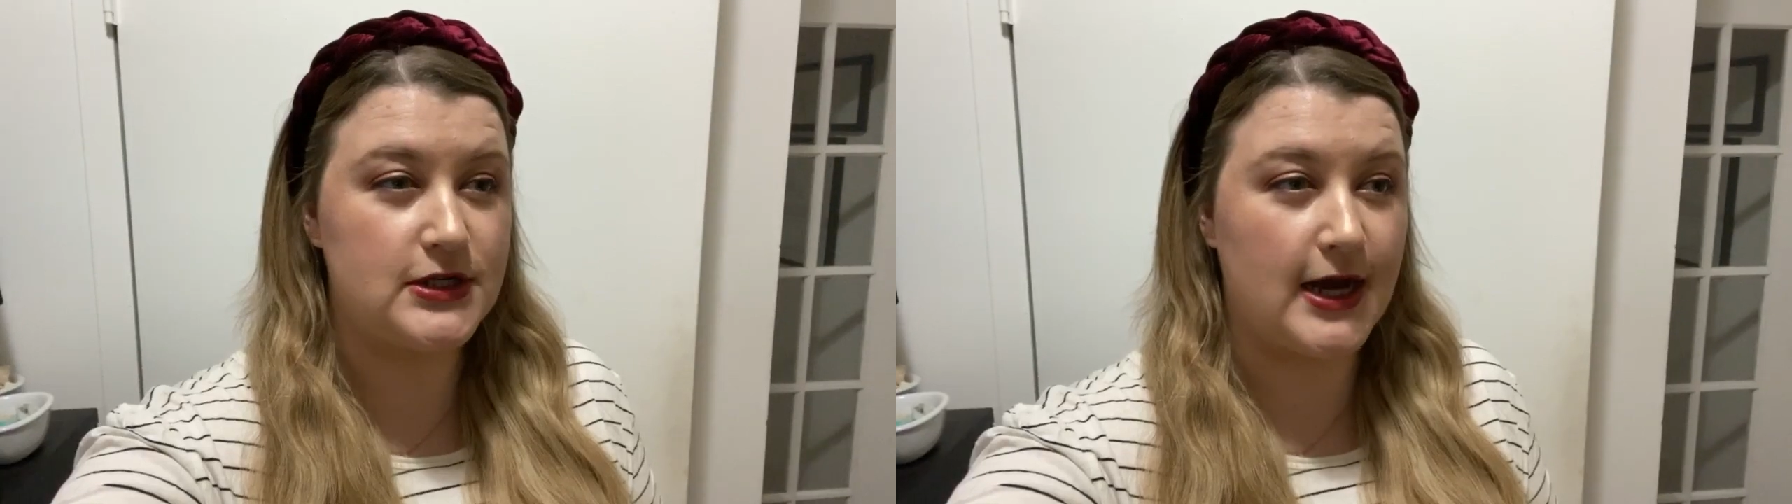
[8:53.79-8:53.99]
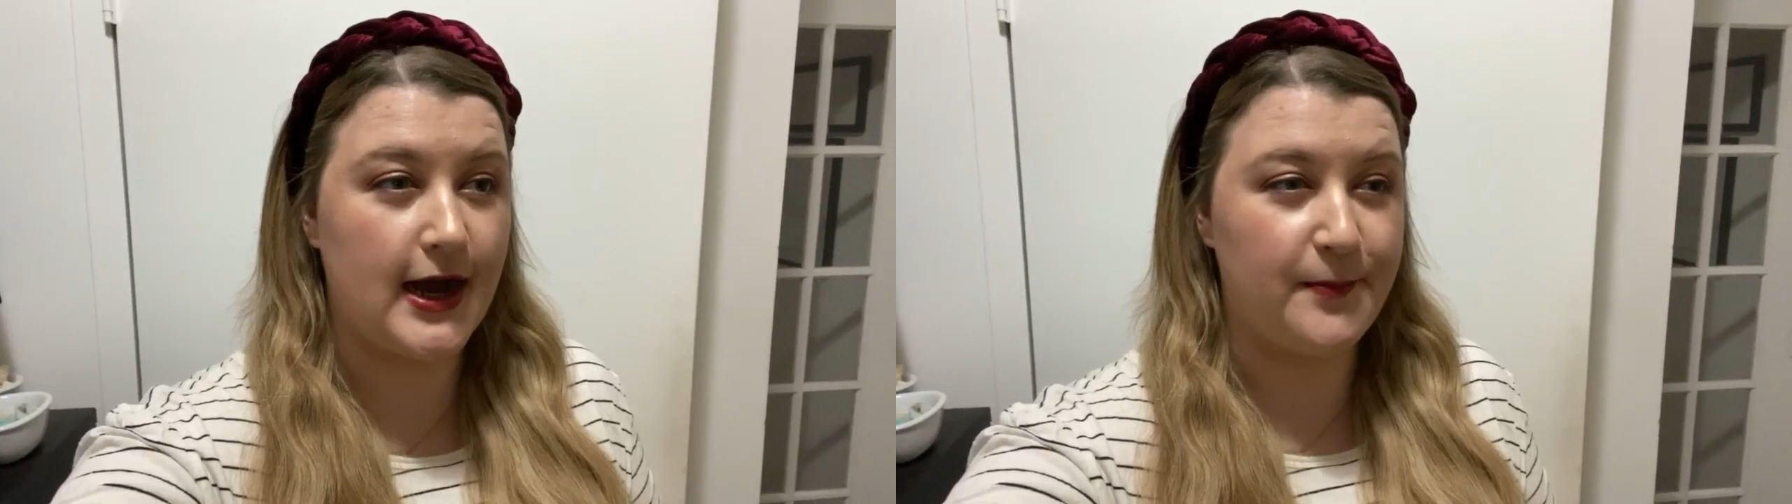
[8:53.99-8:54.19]

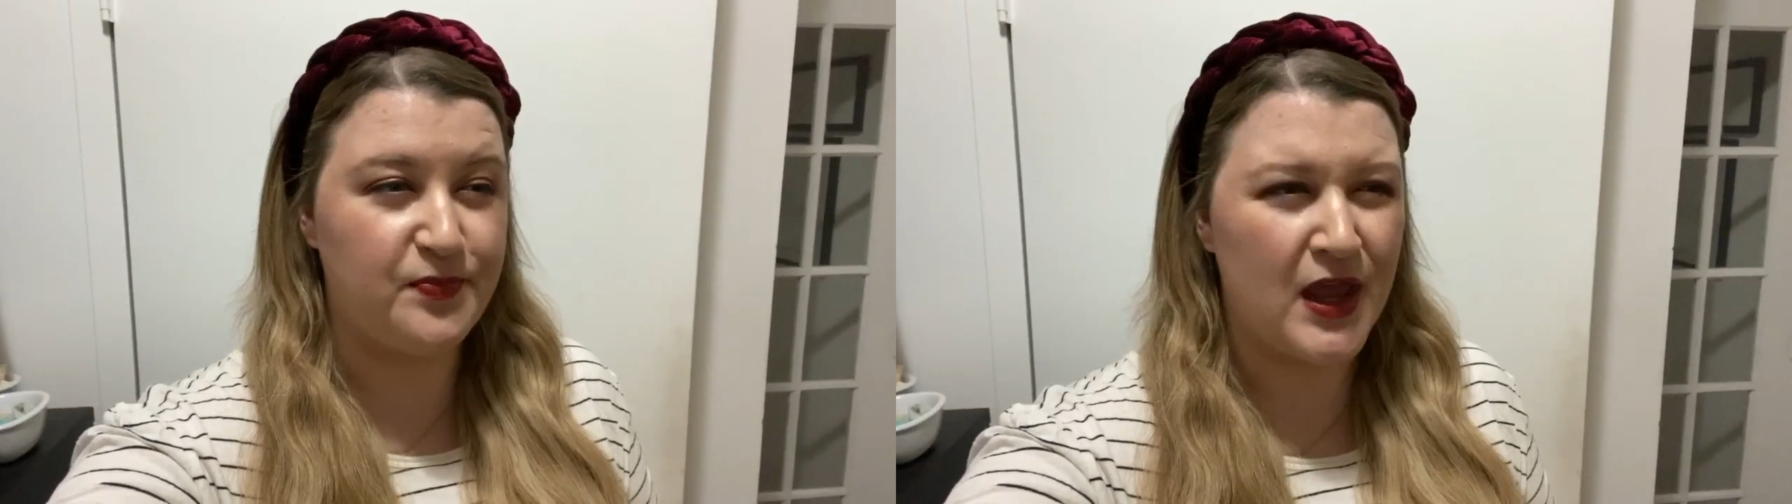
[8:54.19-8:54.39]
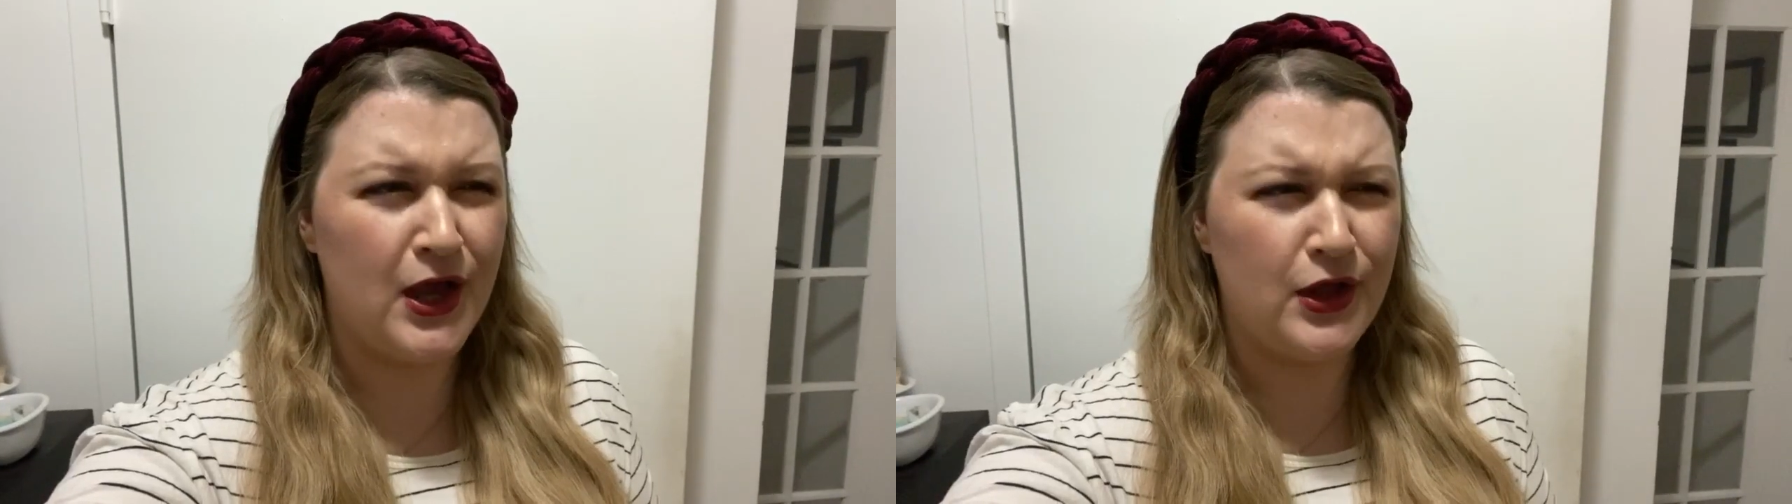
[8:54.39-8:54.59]

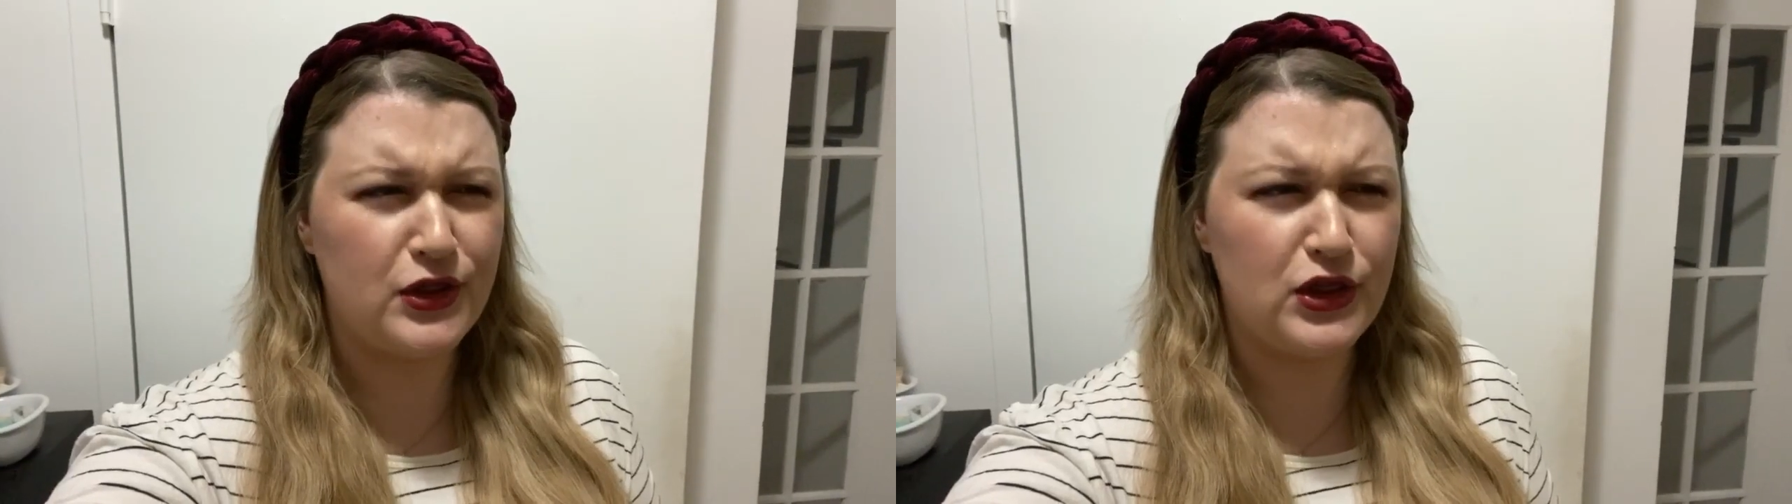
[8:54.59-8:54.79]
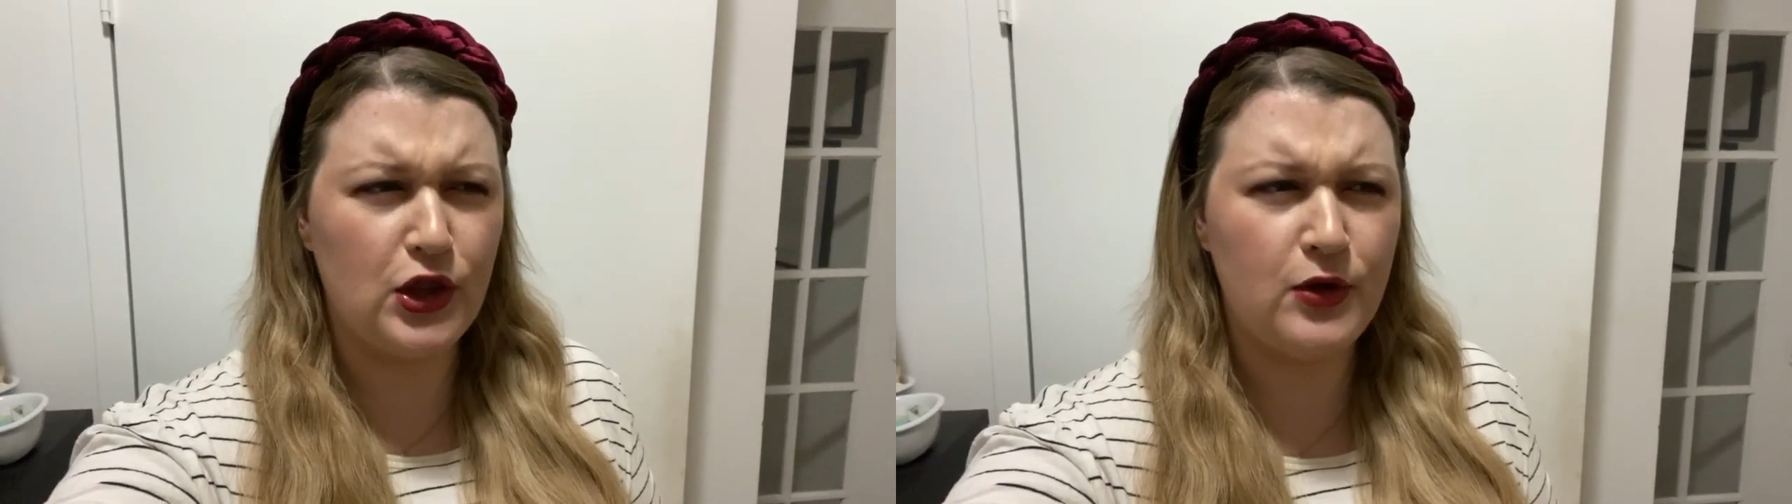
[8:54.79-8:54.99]

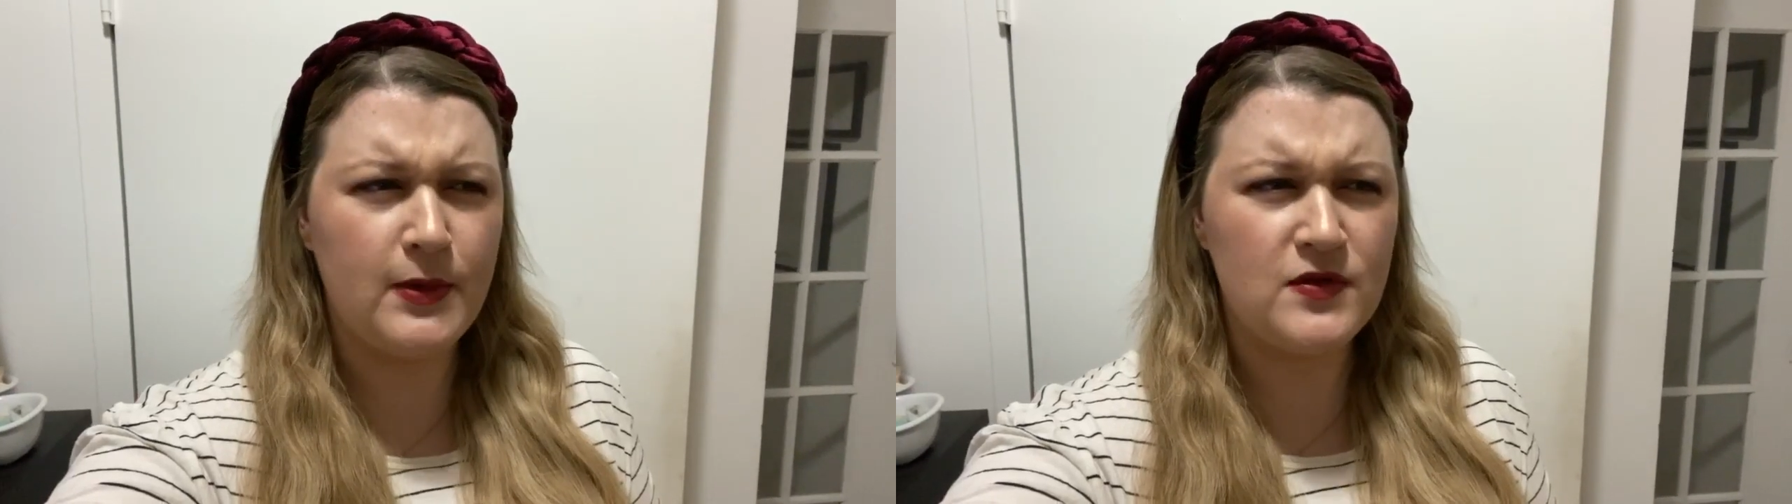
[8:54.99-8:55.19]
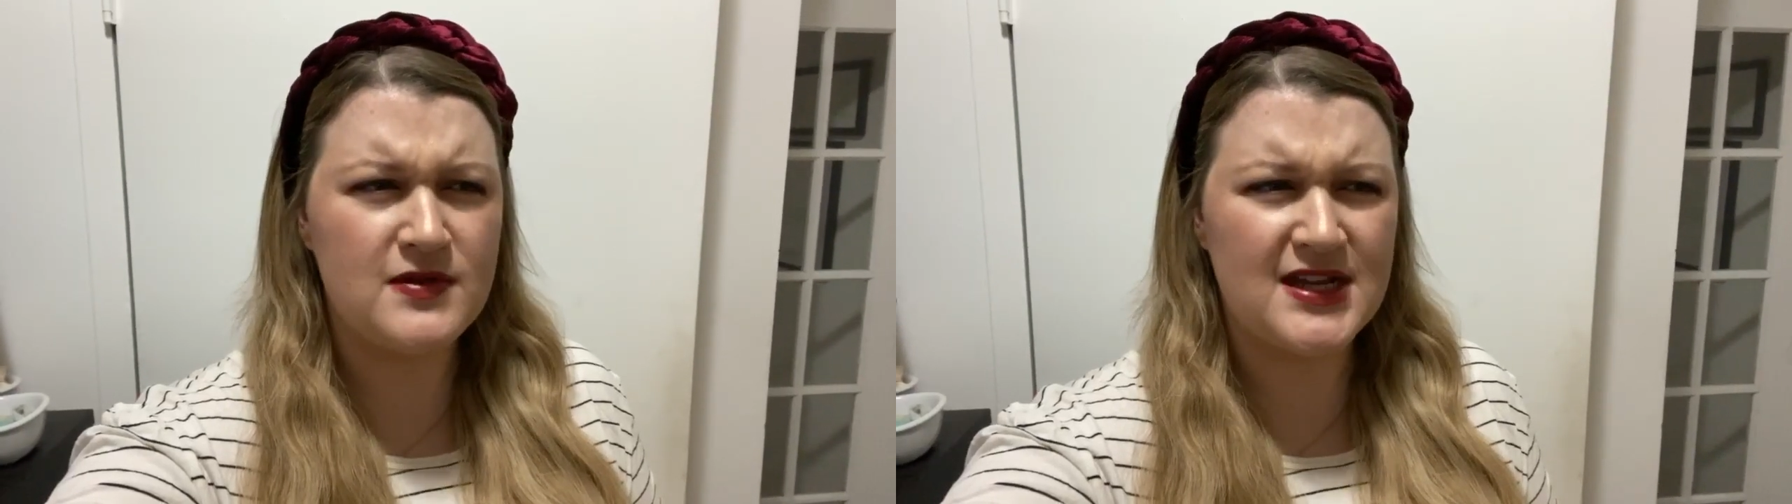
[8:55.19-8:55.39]

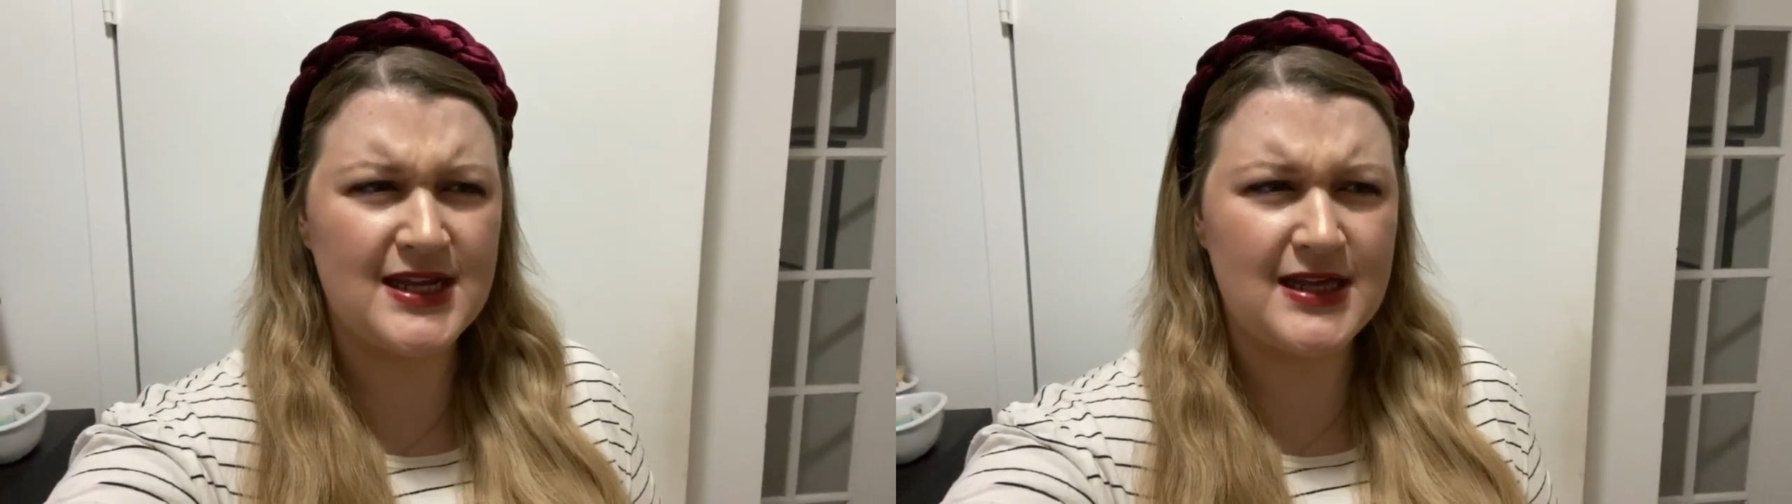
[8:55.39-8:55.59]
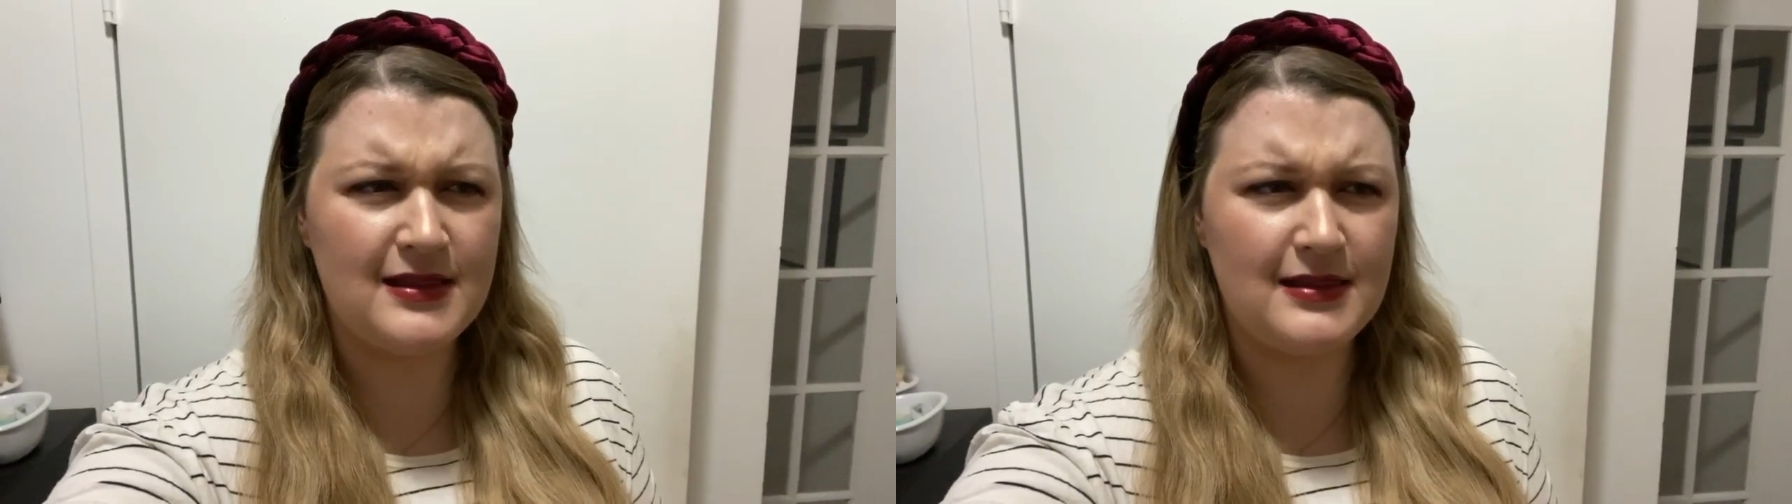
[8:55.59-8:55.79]

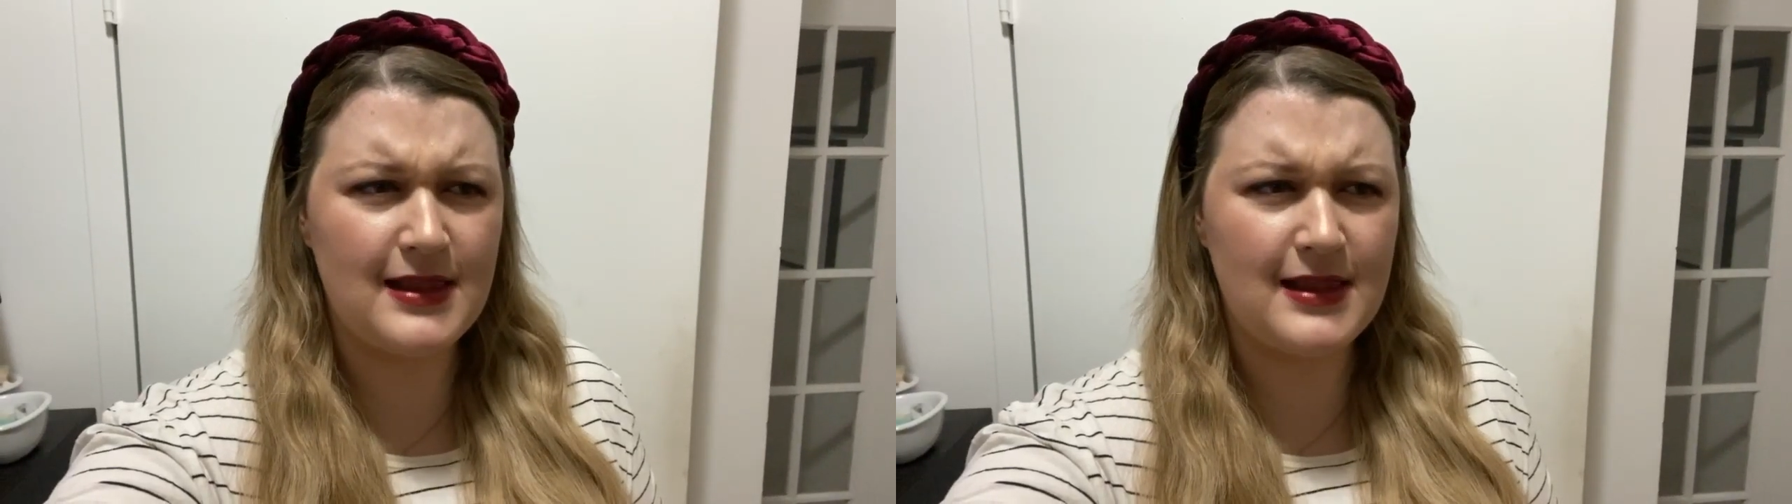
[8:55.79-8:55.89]
LuminoCity